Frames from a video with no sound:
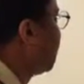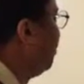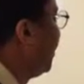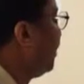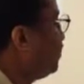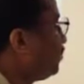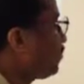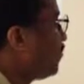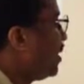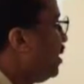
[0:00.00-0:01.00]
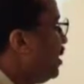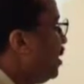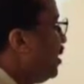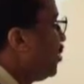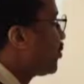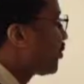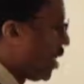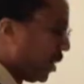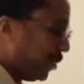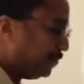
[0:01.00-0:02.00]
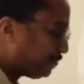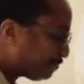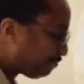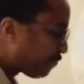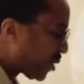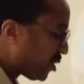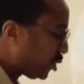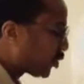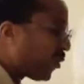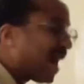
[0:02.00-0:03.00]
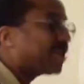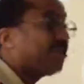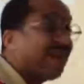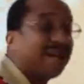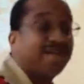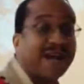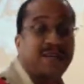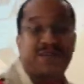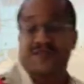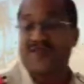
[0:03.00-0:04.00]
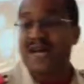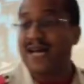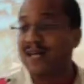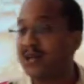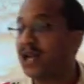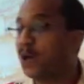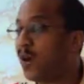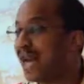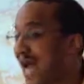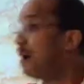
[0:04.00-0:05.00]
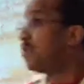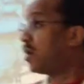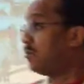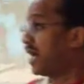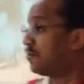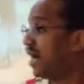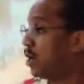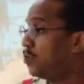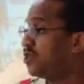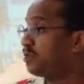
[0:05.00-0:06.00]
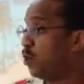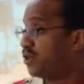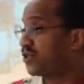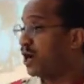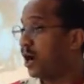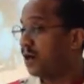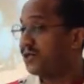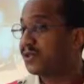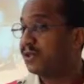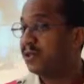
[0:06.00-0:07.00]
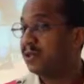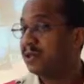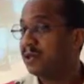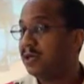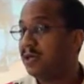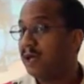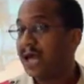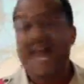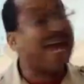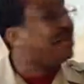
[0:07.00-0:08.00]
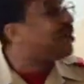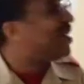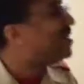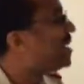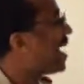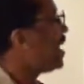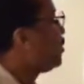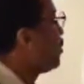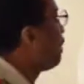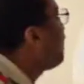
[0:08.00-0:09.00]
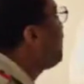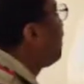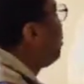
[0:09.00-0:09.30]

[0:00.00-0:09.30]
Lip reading: to him. So the tractor manufacturer decided, you know what? I'm going to make my own sports cars. And today, there are people